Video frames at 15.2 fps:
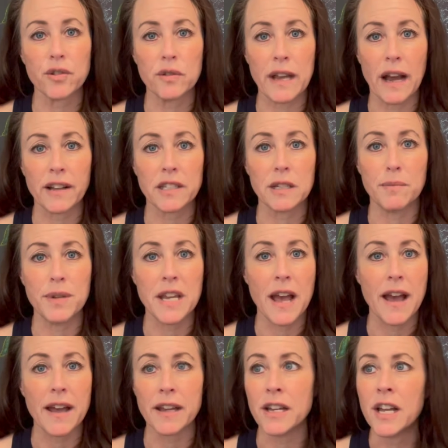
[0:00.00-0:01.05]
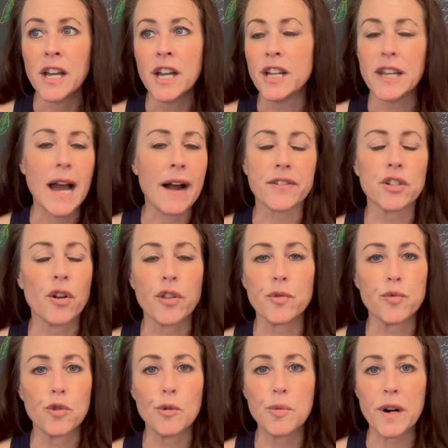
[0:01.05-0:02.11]
CalTPA, you have to know the
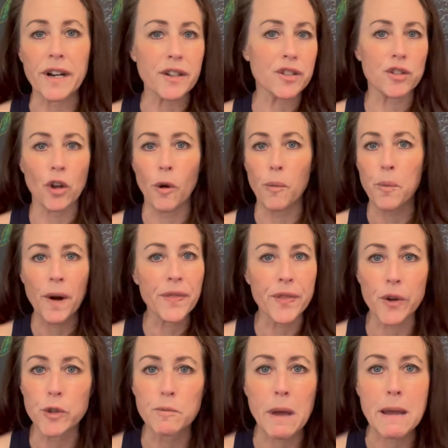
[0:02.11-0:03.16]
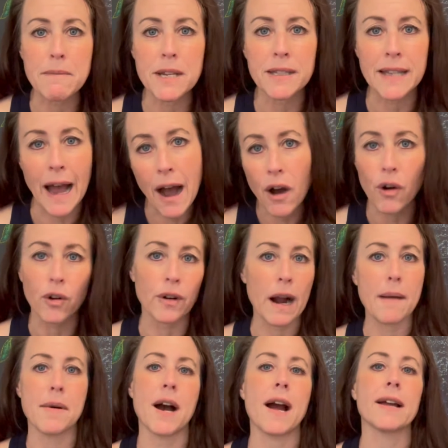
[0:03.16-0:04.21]
rubrics. So print those babies out,
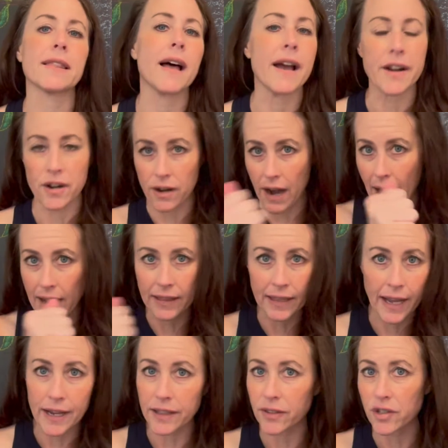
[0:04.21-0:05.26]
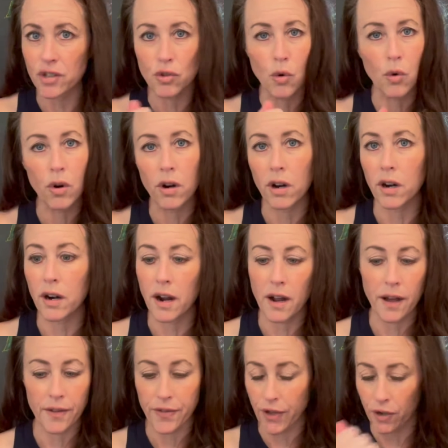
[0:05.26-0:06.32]
grab a highlighter, highlight the score,
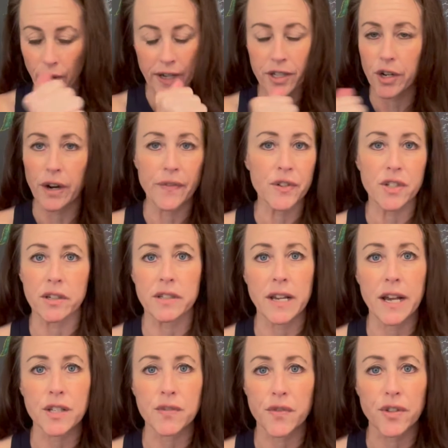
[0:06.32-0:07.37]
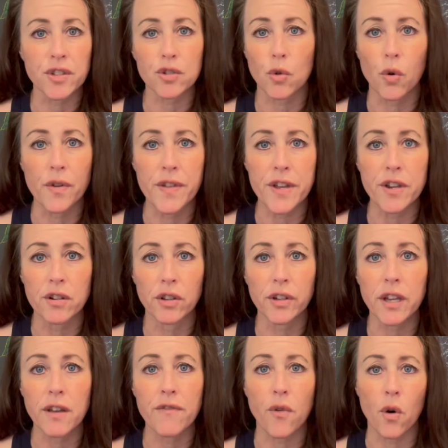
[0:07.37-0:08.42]
the criteria for success for the score that you're
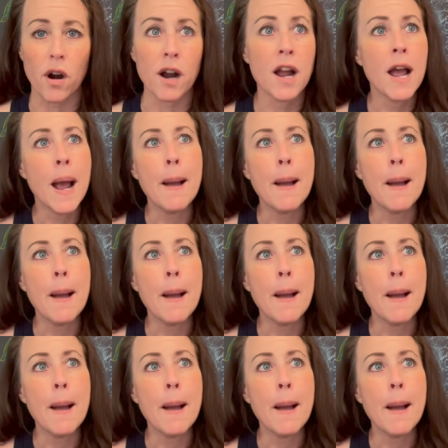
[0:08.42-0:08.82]
looking for.